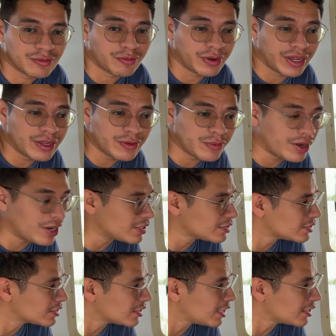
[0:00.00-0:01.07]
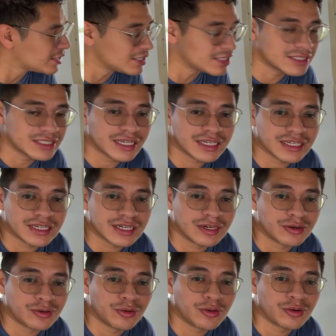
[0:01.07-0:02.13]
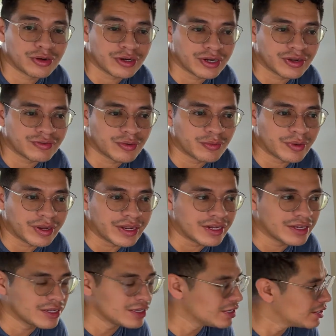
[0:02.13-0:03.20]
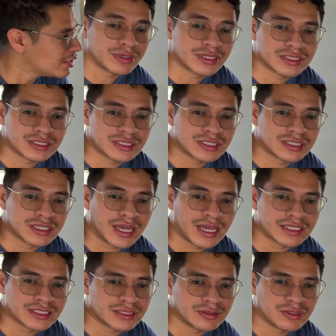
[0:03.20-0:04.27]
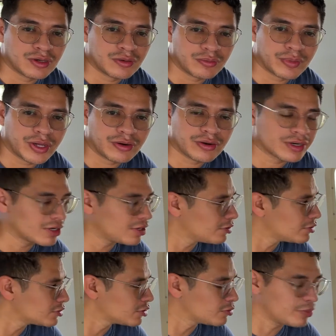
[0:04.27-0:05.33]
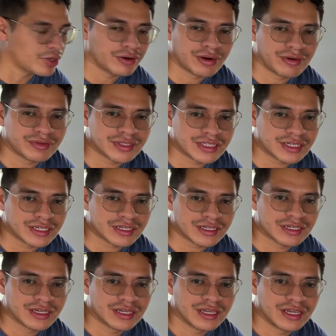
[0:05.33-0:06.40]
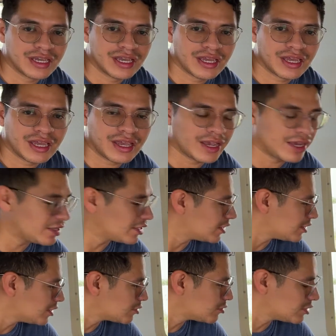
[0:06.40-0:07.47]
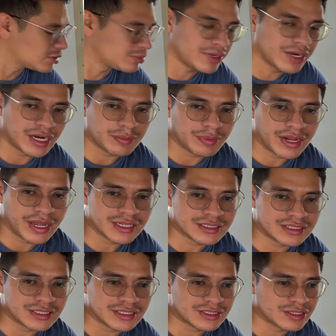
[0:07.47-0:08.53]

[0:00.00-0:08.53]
Weight wise, I think it's like a quarter of the weight. The old one is, is has you know metal enclosure, metal everything, and then this one is made out of plastic.